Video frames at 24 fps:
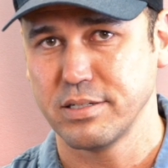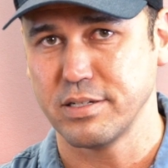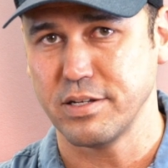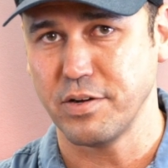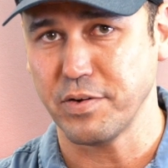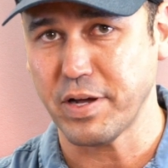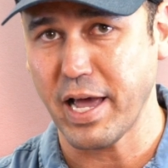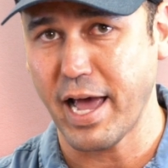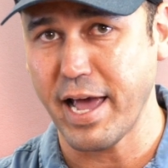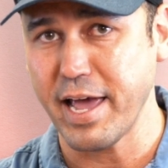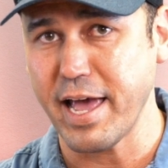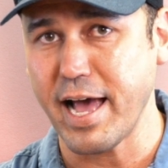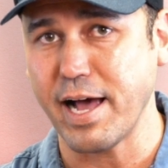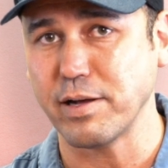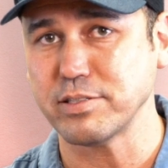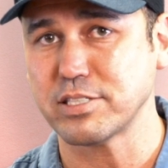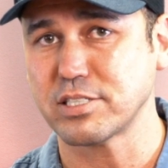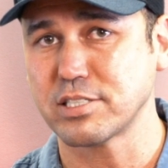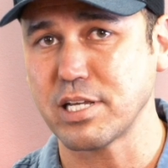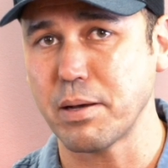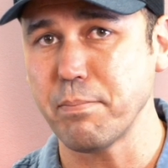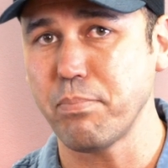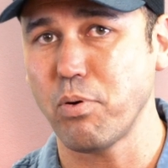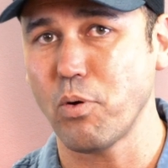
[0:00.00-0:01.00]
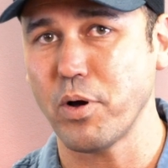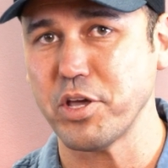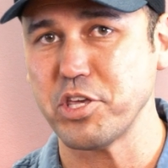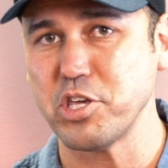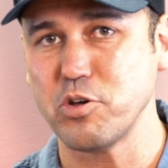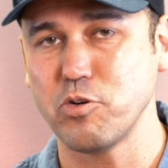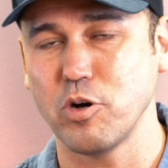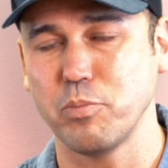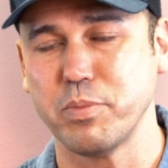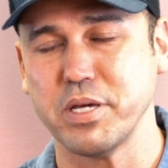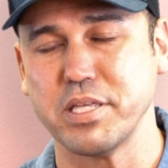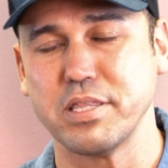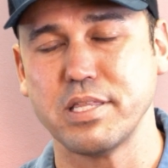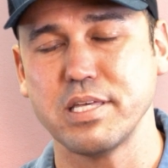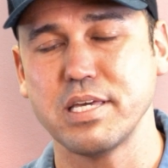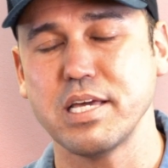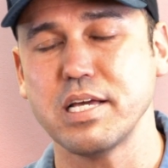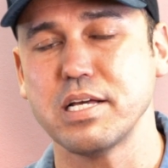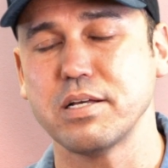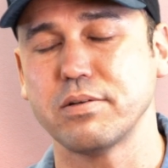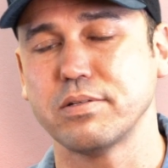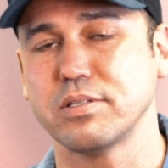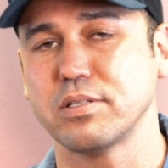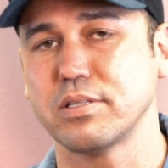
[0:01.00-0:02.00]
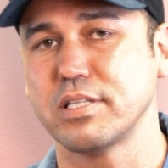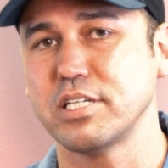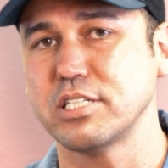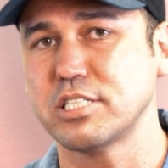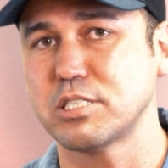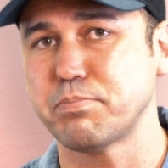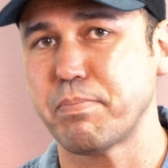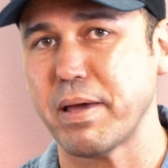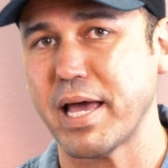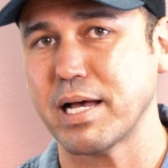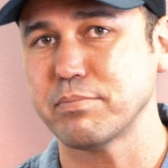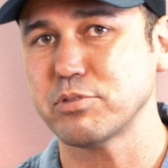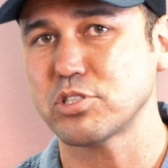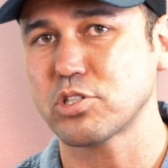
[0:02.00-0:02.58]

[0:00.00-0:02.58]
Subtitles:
okay? At some point you will be. These spam